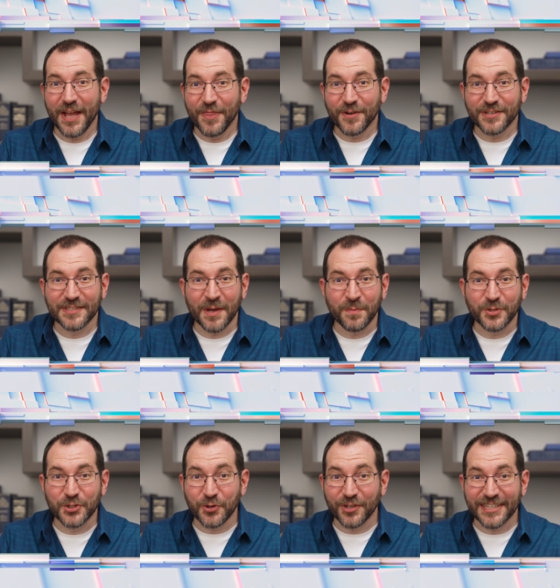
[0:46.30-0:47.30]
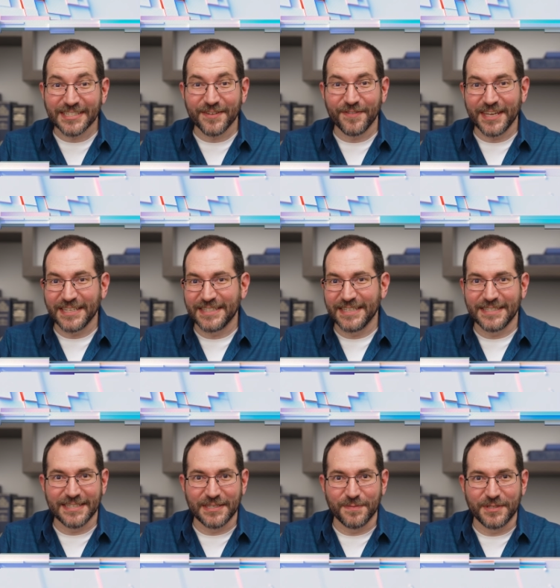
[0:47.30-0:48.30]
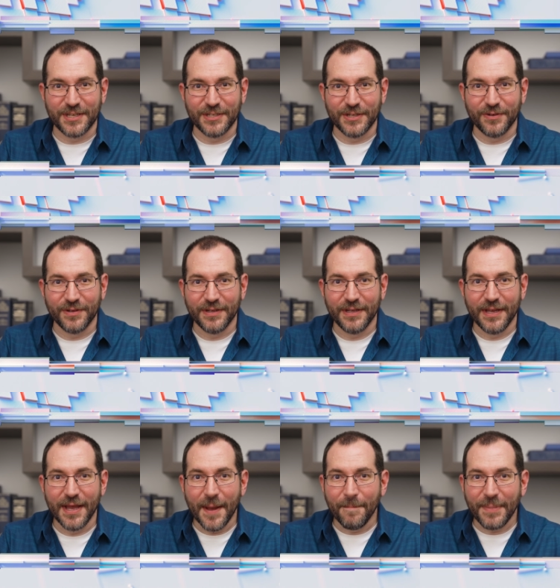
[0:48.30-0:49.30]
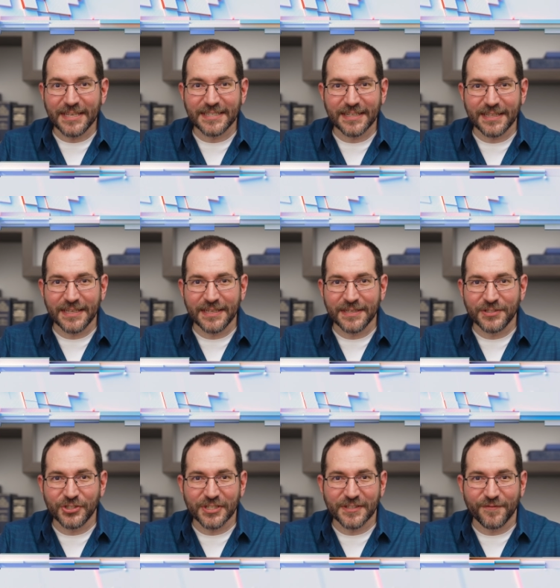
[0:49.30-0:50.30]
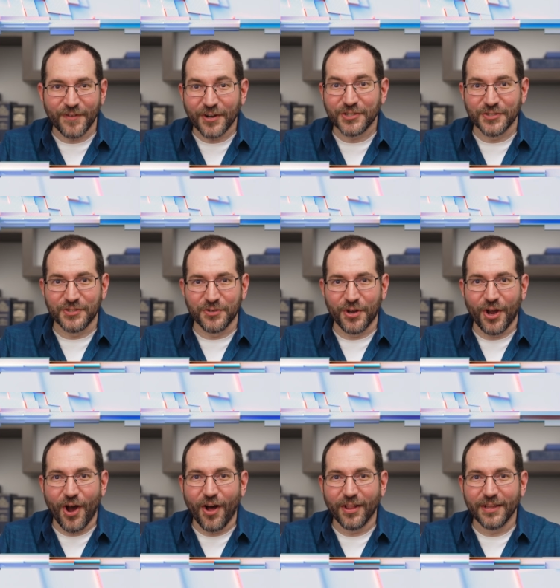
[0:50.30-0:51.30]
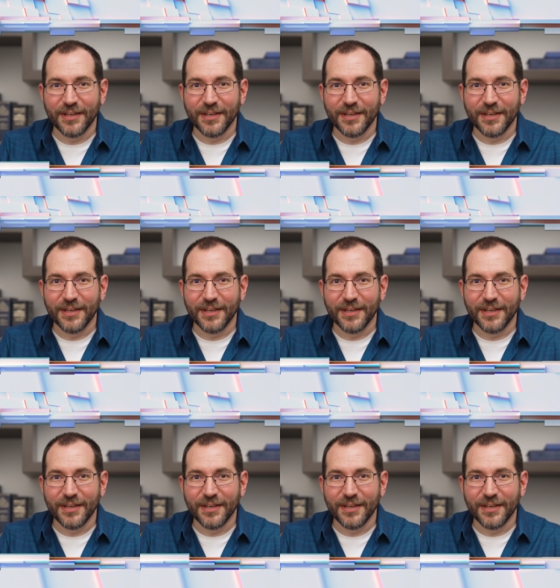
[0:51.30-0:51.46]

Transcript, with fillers: There's some short list of things these systems can do. Basically, just functions you can call.